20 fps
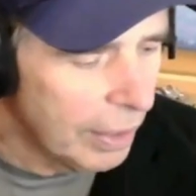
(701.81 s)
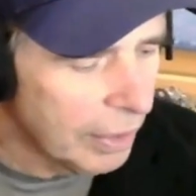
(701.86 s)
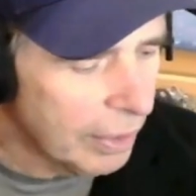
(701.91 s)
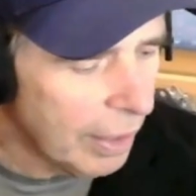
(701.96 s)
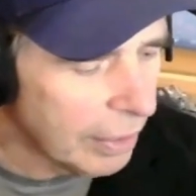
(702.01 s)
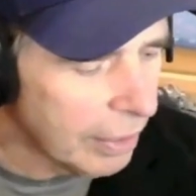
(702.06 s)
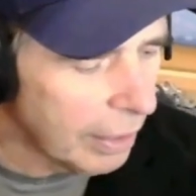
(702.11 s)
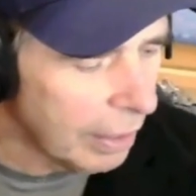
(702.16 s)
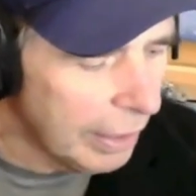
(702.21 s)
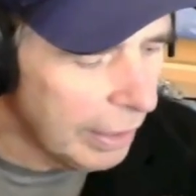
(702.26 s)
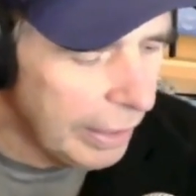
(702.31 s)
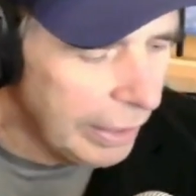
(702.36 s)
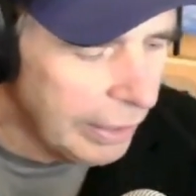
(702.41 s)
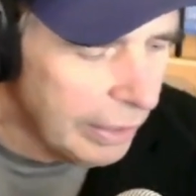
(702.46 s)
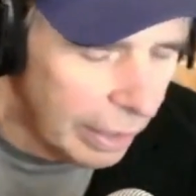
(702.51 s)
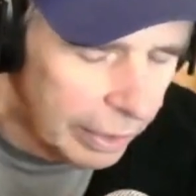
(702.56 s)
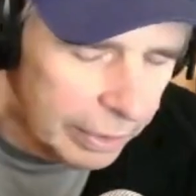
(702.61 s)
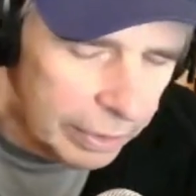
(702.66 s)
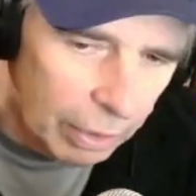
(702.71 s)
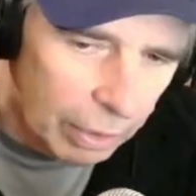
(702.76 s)
Talk to Leigh,
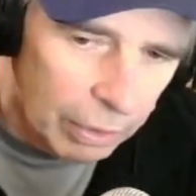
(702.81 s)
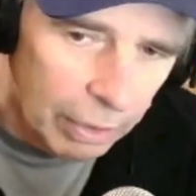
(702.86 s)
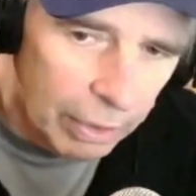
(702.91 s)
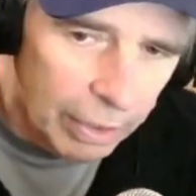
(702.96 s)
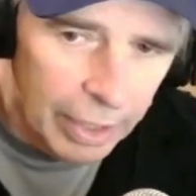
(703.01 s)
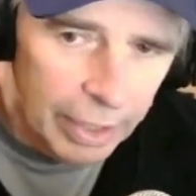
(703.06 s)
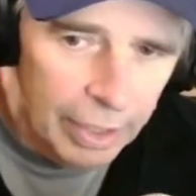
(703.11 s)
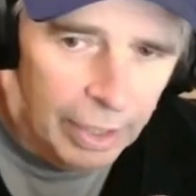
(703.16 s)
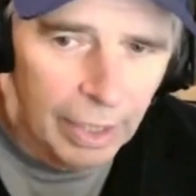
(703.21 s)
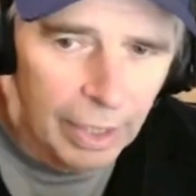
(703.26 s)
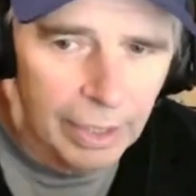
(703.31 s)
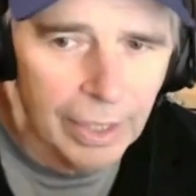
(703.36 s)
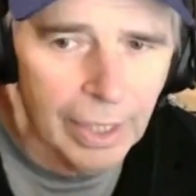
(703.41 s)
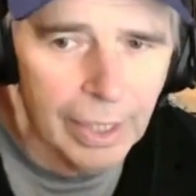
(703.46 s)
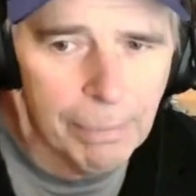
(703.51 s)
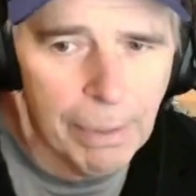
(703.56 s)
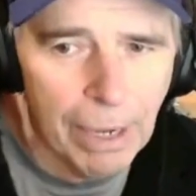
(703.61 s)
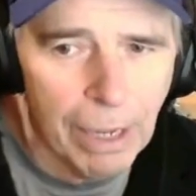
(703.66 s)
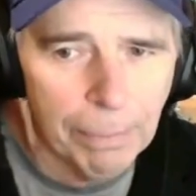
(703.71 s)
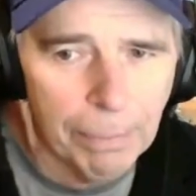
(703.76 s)
talk to Laura. Let
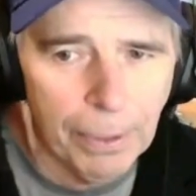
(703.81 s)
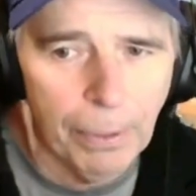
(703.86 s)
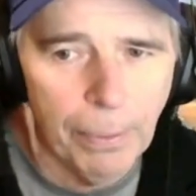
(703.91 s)
them help